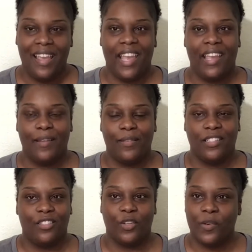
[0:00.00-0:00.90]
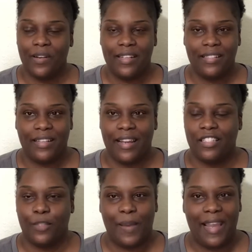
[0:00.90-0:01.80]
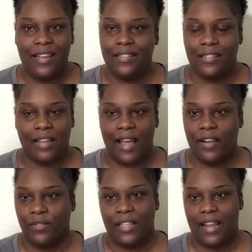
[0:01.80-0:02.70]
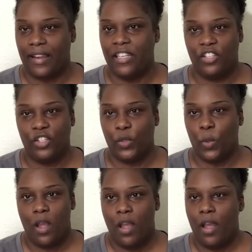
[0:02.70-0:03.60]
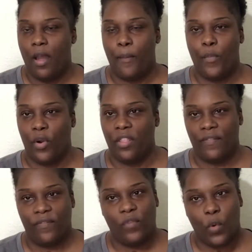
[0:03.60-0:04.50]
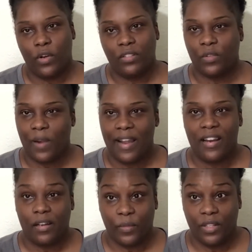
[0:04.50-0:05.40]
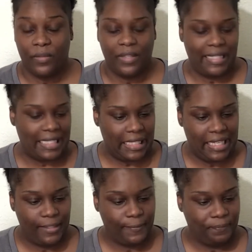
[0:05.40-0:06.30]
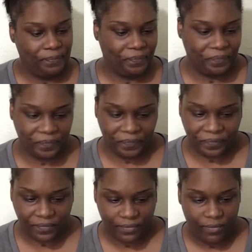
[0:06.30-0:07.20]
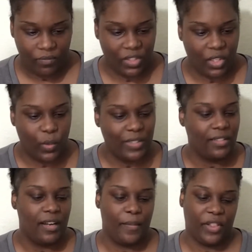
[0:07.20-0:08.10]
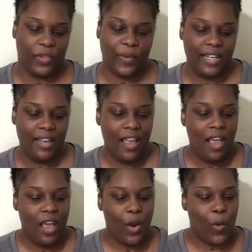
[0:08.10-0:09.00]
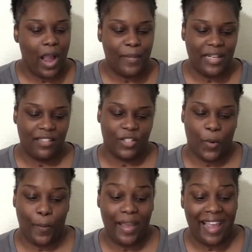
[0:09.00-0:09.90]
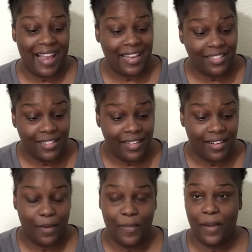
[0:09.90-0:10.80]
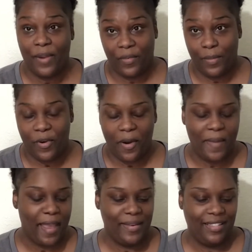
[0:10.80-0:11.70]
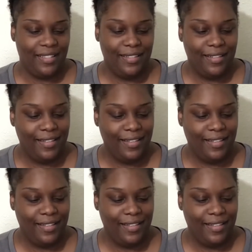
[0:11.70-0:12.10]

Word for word: and storage and space, I don't think I can do more than four. So right now I'm really, really content. Question number three, why am I so passionate about my reborn babies?